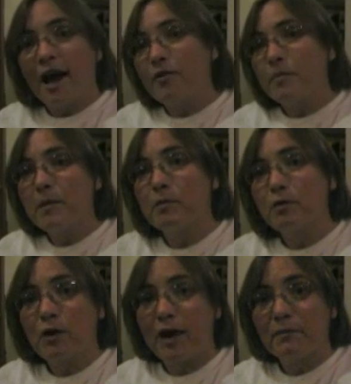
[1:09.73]
Other
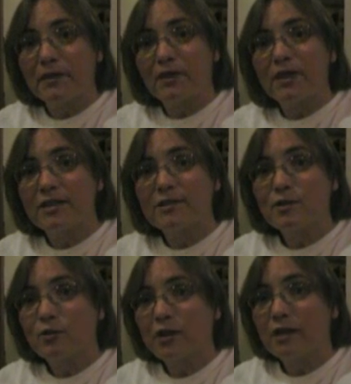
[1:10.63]
people cry when their
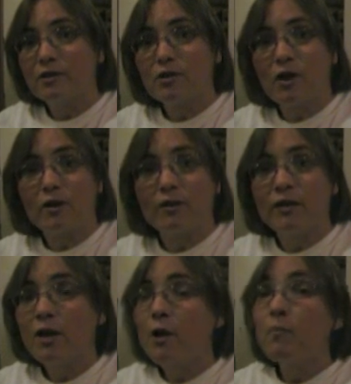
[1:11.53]
kids go to kindergarten,